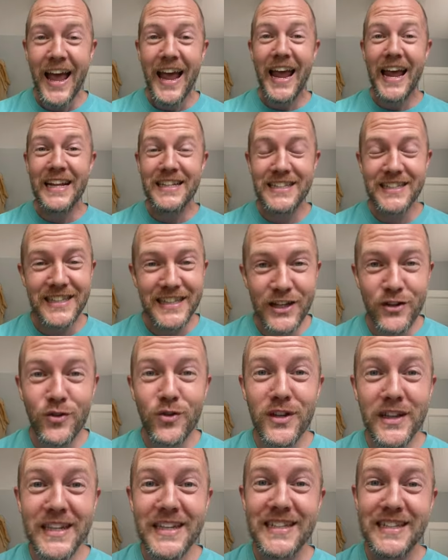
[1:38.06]
It's
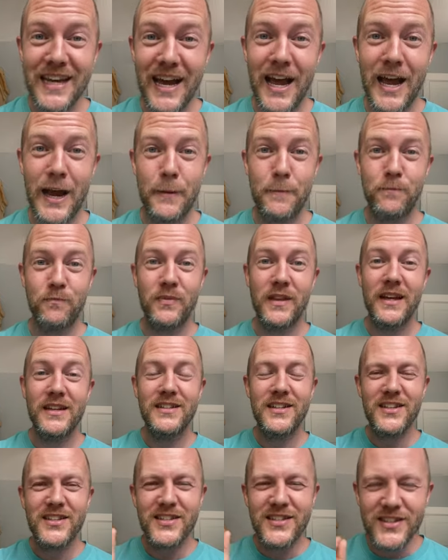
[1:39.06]
literally time
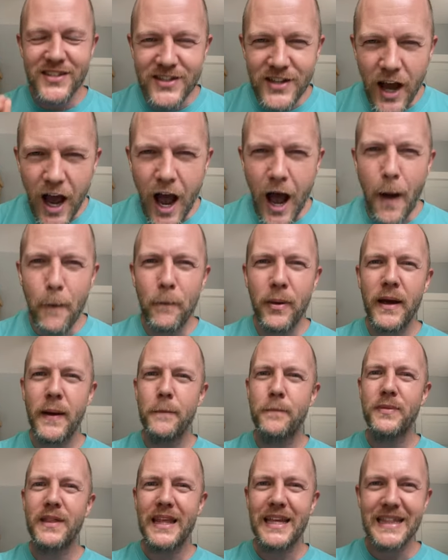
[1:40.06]
to stop
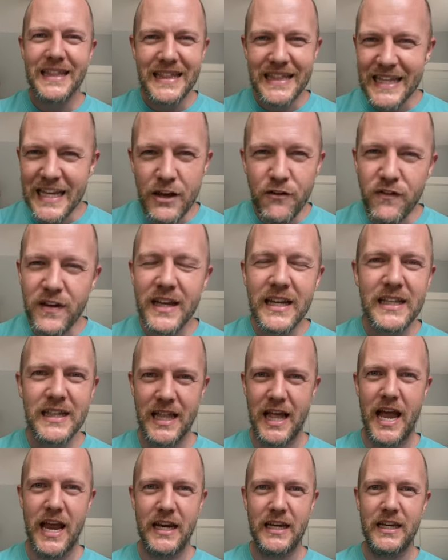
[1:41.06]
living
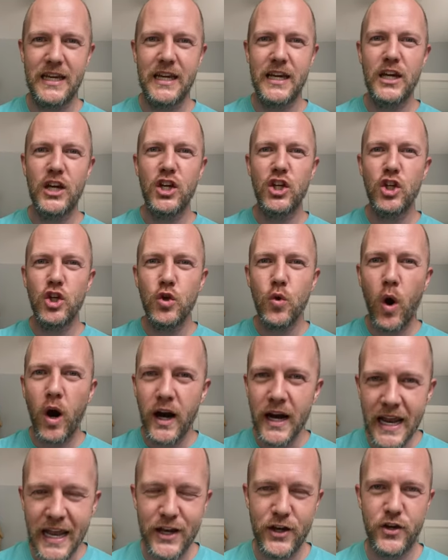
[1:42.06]
like you are
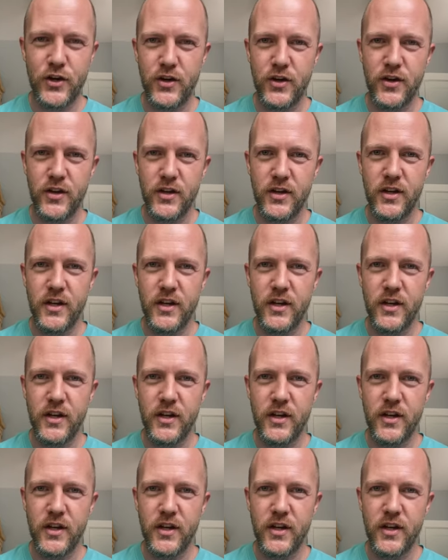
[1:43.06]
hindered.